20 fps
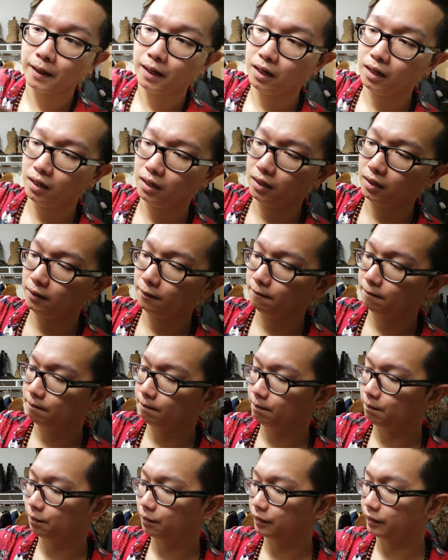
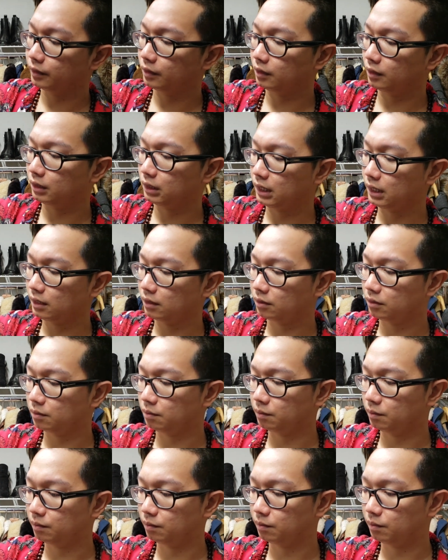like a
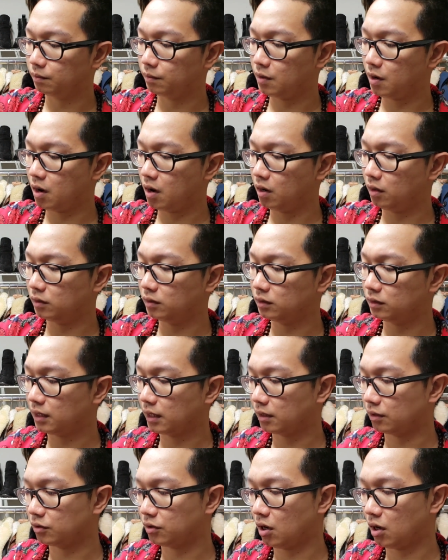brown,
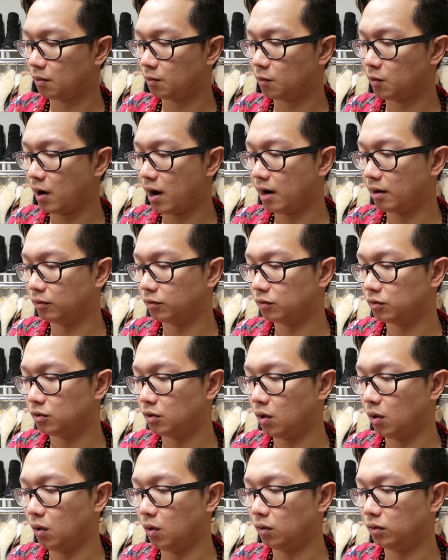like a dark brown
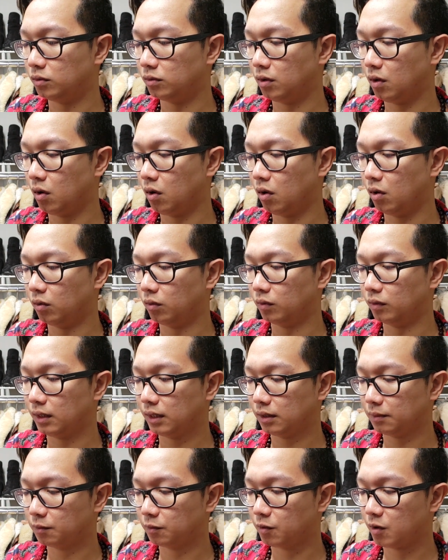tone,
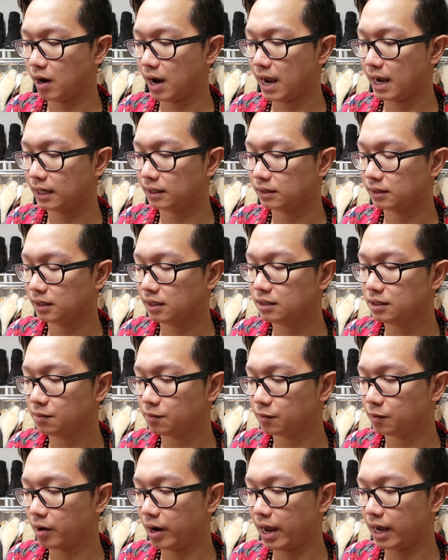like a brass. It's a
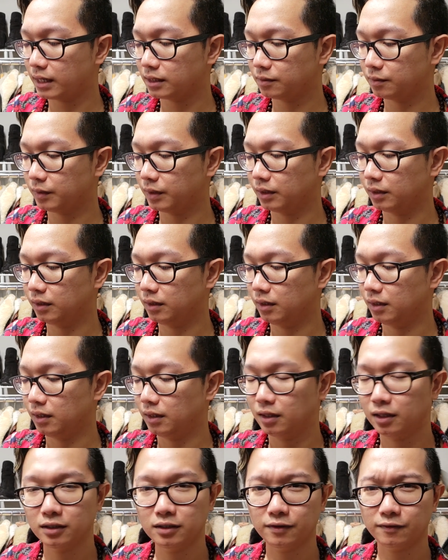brass, but
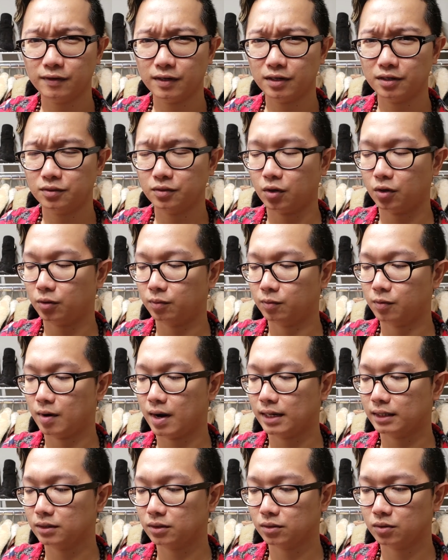it's a very dark
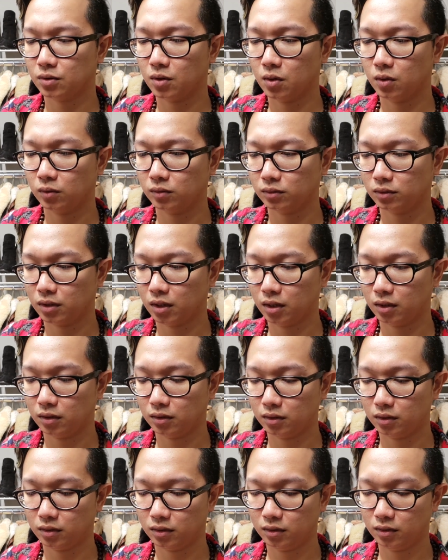brass tone
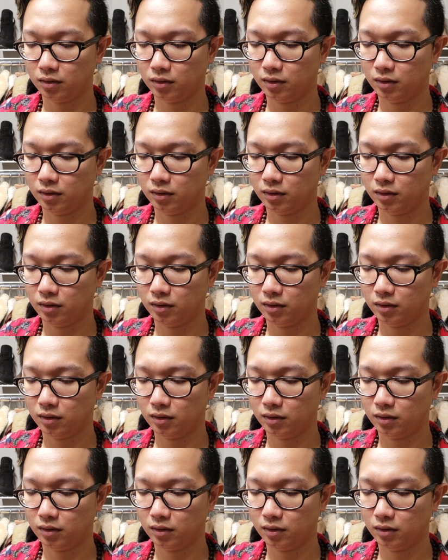color.